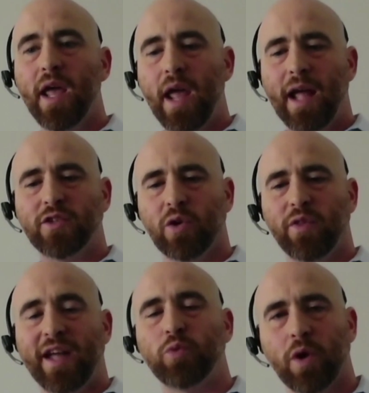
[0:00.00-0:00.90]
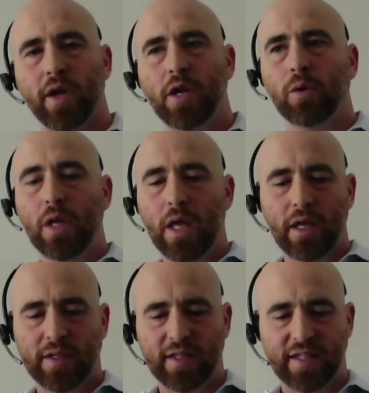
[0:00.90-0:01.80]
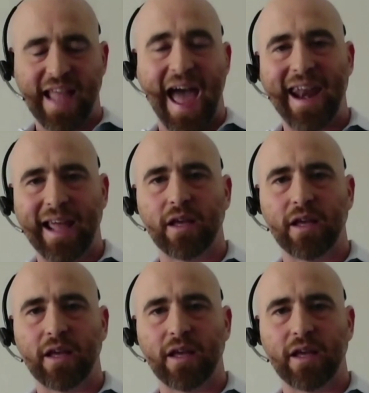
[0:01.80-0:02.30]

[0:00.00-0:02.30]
And so that's where, you know, static